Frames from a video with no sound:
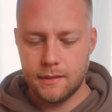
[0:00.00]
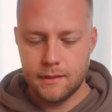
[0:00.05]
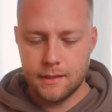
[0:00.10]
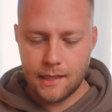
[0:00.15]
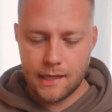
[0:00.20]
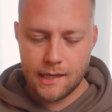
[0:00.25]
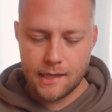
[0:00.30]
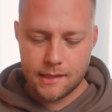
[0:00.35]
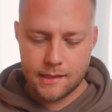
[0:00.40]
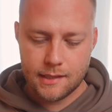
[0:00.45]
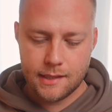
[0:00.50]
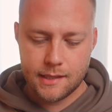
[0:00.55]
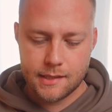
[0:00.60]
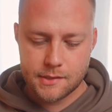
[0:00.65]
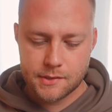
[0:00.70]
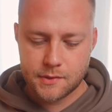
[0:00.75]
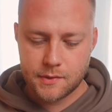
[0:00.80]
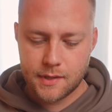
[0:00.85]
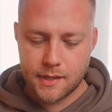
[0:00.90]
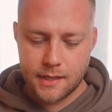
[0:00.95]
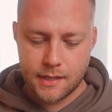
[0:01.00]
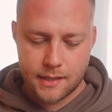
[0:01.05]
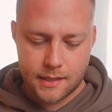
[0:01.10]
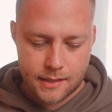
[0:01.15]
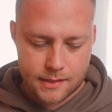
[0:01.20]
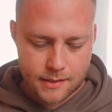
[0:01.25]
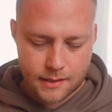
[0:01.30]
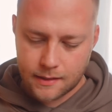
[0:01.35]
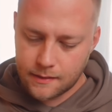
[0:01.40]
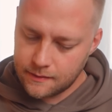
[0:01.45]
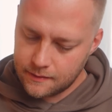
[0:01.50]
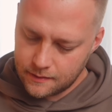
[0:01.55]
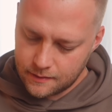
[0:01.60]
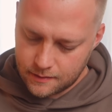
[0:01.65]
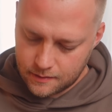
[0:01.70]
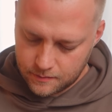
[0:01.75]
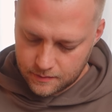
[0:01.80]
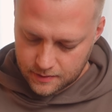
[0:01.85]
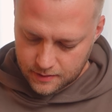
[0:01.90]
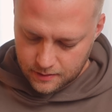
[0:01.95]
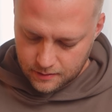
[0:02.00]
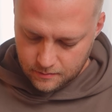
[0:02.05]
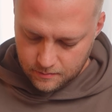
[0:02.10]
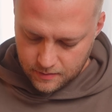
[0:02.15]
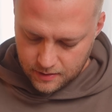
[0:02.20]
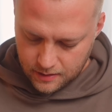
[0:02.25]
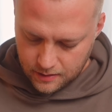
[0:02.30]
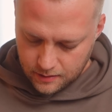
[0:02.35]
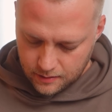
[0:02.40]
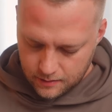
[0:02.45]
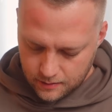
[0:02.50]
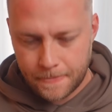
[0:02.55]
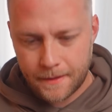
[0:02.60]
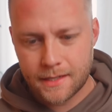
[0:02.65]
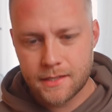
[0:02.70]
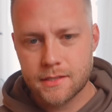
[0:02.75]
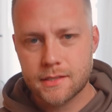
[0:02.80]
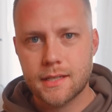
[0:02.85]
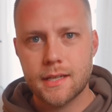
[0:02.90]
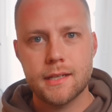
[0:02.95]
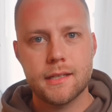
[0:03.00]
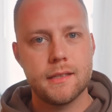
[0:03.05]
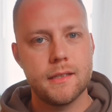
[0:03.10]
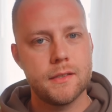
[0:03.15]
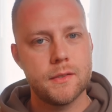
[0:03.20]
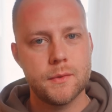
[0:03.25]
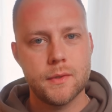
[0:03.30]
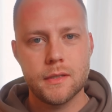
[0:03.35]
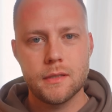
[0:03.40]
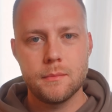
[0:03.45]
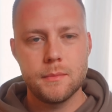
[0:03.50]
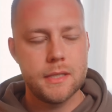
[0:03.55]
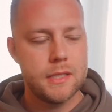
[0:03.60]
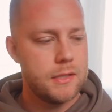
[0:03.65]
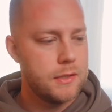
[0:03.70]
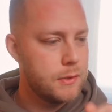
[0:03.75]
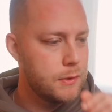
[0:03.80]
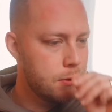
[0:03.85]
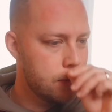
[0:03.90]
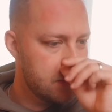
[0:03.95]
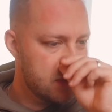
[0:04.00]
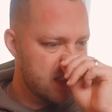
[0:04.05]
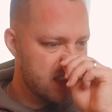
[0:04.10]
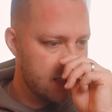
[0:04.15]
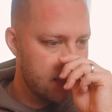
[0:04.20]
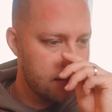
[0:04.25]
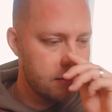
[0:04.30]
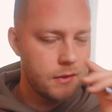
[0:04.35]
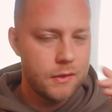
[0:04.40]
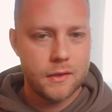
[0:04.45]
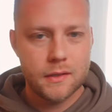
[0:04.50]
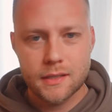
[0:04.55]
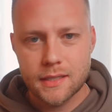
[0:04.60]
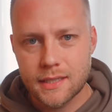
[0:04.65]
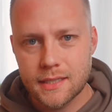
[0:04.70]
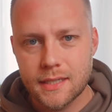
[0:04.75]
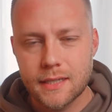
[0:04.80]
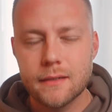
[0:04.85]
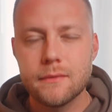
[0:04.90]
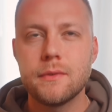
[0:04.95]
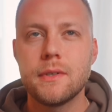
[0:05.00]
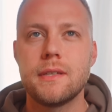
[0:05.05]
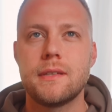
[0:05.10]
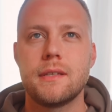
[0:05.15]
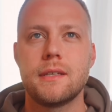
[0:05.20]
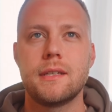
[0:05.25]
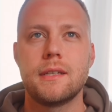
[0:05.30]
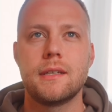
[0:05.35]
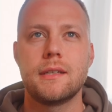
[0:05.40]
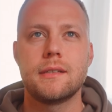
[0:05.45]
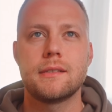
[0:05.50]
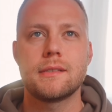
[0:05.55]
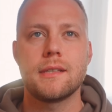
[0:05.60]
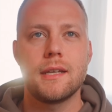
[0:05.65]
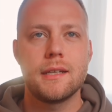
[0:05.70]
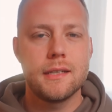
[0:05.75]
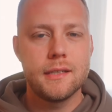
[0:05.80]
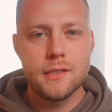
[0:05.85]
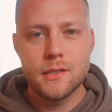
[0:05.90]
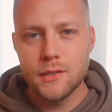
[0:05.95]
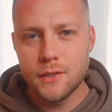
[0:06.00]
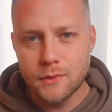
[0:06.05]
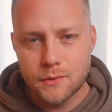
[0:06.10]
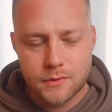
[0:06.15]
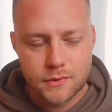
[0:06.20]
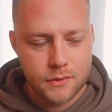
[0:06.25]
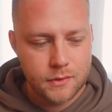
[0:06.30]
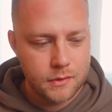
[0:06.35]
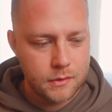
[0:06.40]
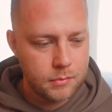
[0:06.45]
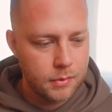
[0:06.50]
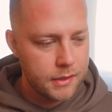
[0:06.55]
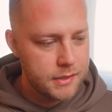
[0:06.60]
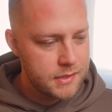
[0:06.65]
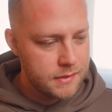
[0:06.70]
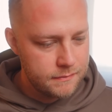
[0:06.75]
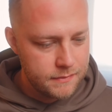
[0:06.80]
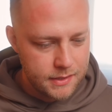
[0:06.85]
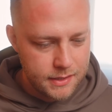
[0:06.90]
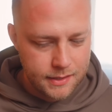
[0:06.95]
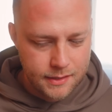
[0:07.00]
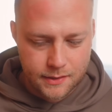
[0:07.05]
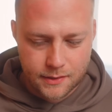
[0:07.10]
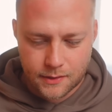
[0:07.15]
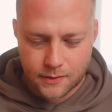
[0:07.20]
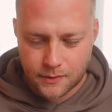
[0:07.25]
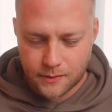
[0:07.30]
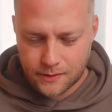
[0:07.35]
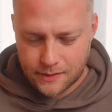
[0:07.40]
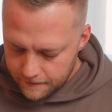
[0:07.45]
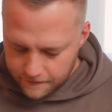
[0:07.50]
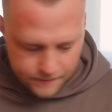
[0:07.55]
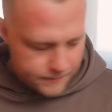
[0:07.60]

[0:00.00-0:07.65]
Not as great as I thought it was gonna be. I just kind of clicked around the menus, got logged into everything, signed into YouTube, watched a video.